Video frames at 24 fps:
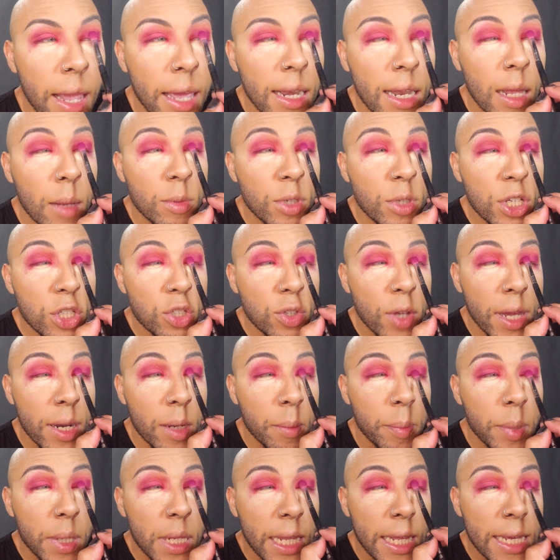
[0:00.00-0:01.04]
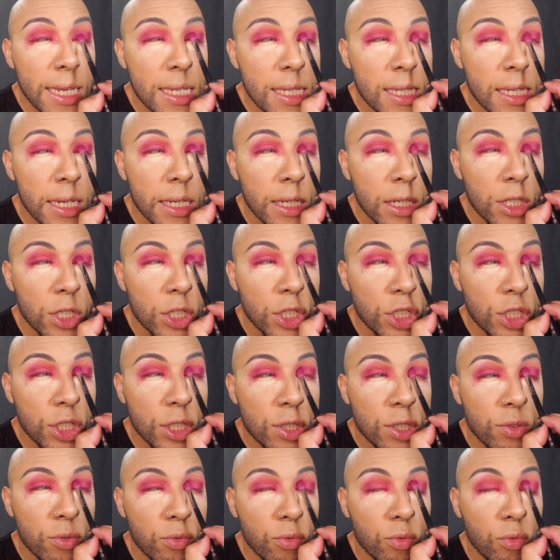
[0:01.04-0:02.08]
And I'm just trying to place it
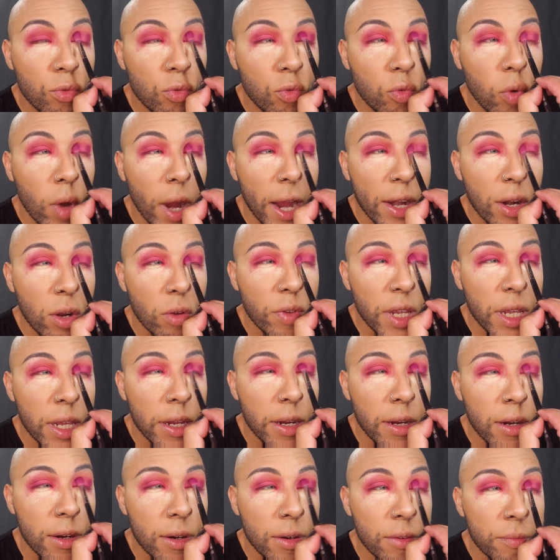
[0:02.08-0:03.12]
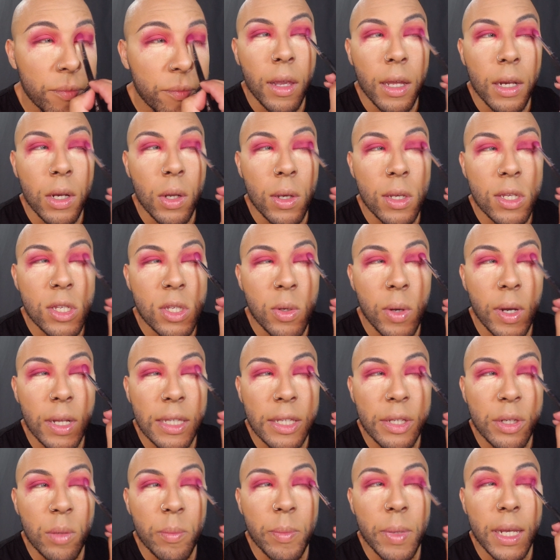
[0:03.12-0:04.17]
just right over here and also a
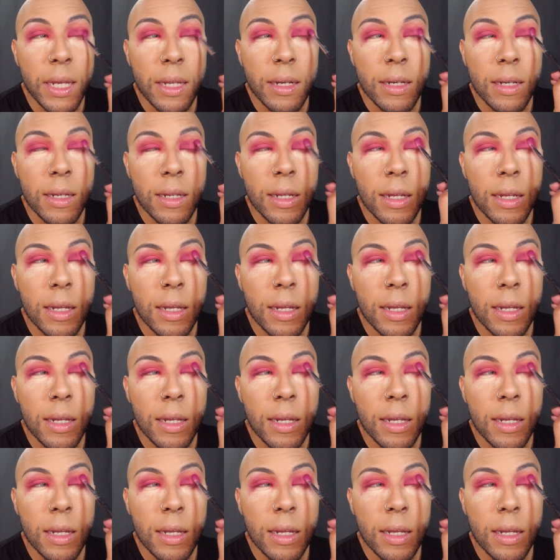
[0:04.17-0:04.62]
little bit